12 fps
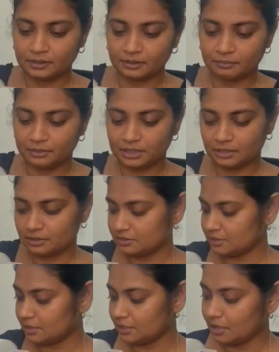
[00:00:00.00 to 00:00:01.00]
because
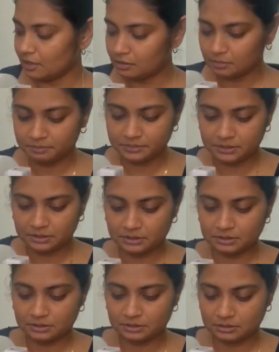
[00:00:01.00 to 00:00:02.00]
it
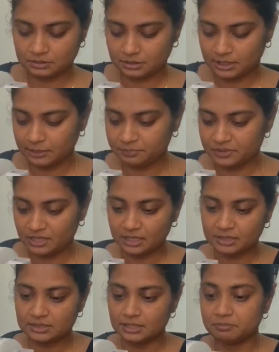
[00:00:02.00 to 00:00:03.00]
helps keep
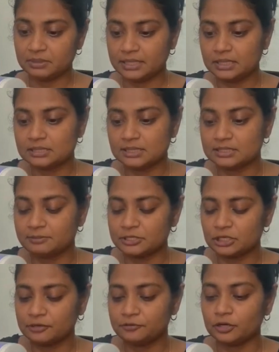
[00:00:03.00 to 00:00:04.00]
things in place,
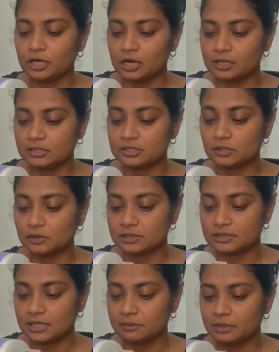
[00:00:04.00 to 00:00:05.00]
especially if you're not gonna sew the
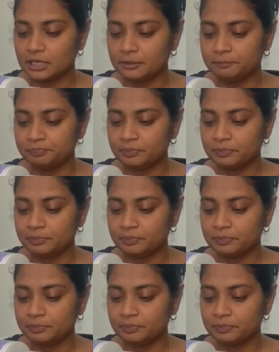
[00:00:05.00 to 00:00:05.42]
same day.